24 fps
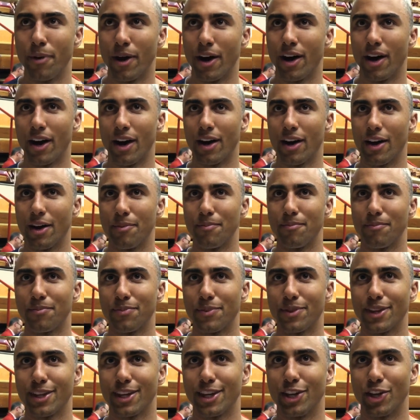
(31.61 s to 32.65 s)
But um,
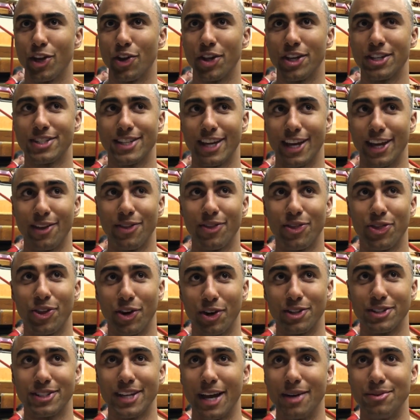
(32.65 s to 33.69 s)
you know, they say
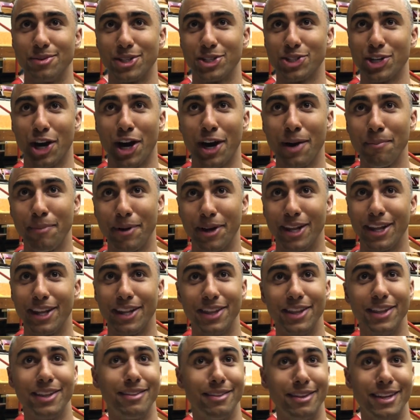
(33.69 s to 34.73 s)
third time's a charm, but
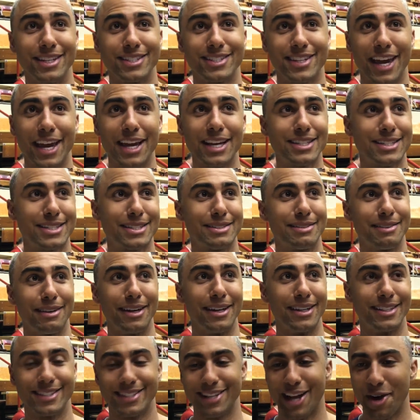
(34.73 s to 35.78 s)
in this case,
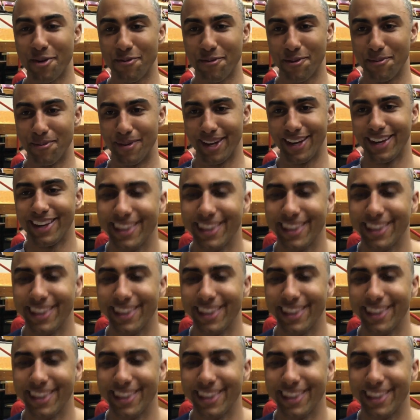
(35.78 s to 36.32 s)
it's not for me.